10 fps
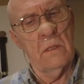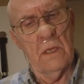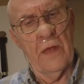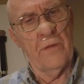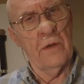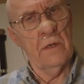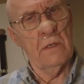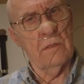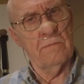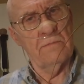leather.
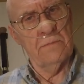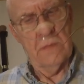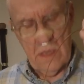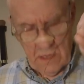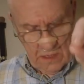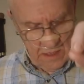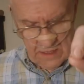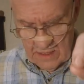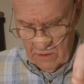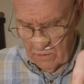
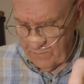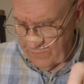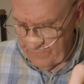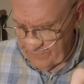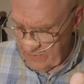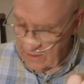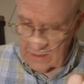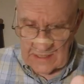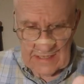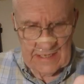I hope you
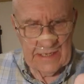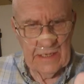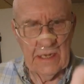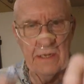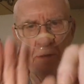can see it. I